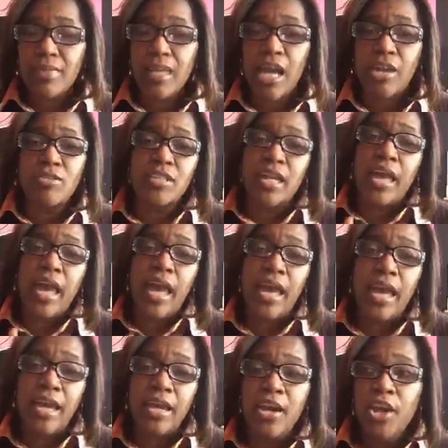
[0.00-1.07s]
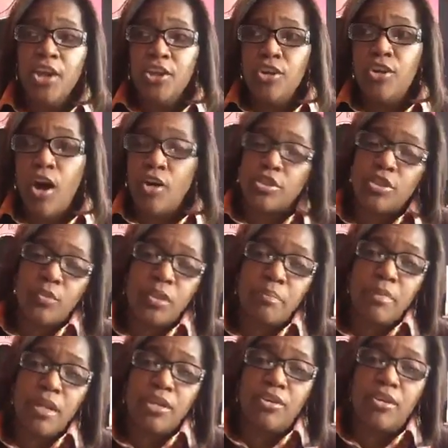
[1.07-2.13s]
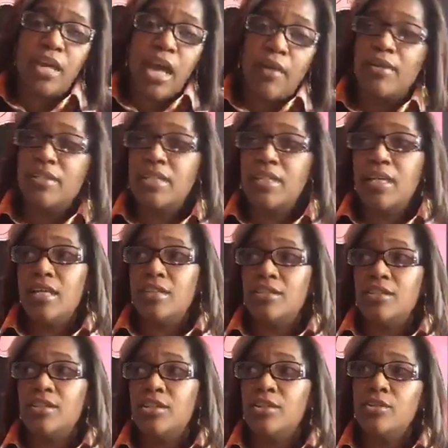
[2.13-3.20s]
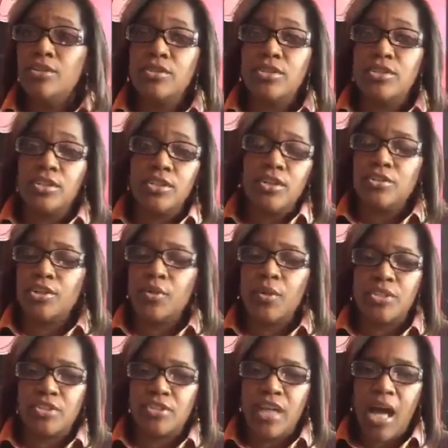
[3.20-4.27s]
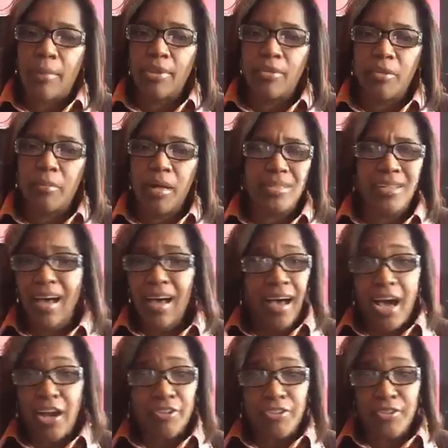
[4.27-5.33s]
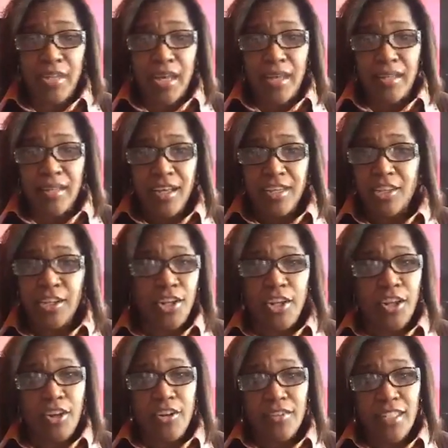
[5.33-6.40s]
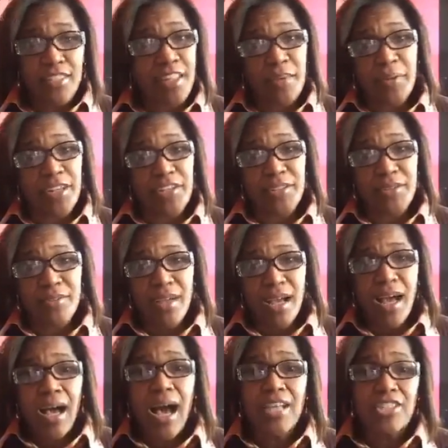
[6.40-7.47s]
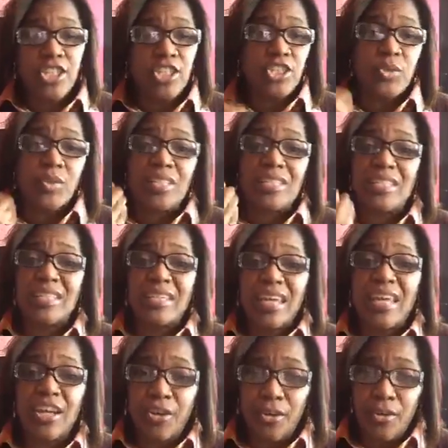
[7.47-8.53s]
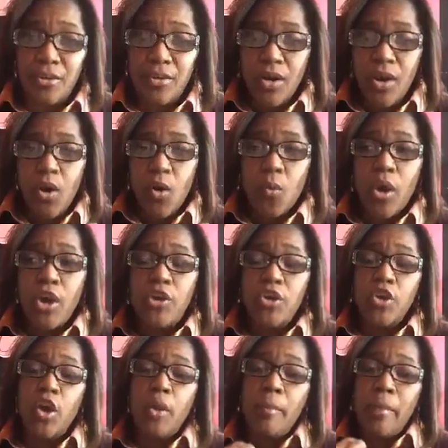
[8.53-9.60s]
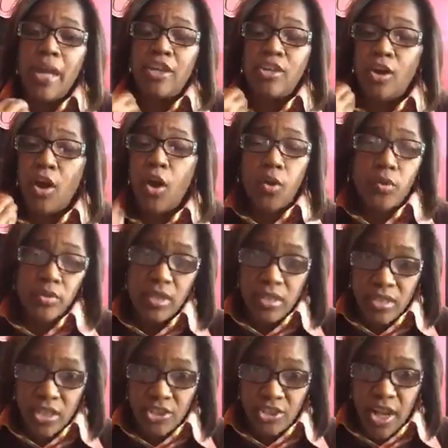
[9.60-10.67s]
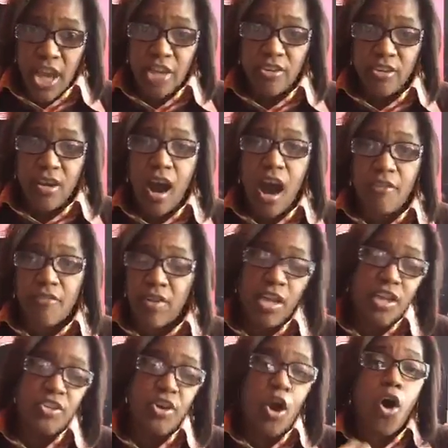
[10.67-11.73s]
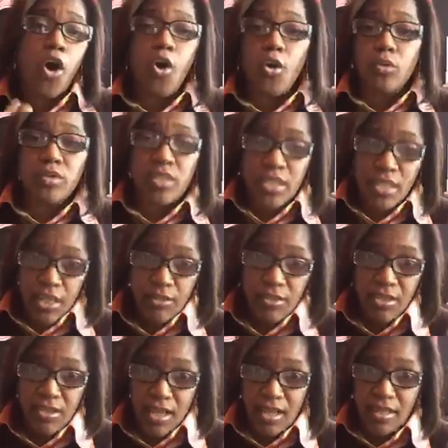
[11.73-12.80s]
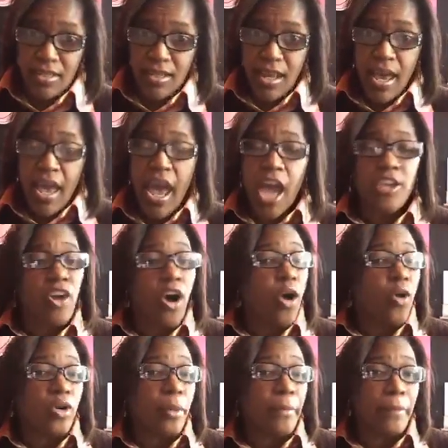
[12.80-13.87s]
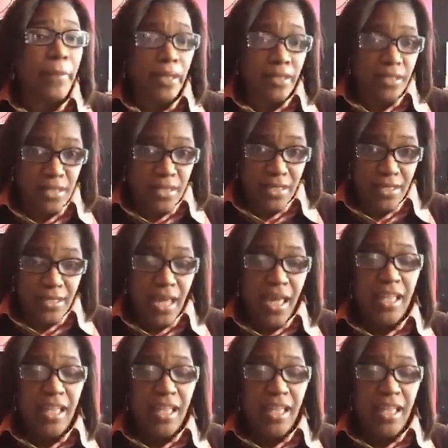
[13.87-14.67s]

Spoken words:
I don't say, hey, you're coaching with me, you're guaranteed to quit your job in 3 months. I don't do that. No. That's not what I do. I teach you a skill where you make your own decision and you're confident in your own skill set and your own abilities.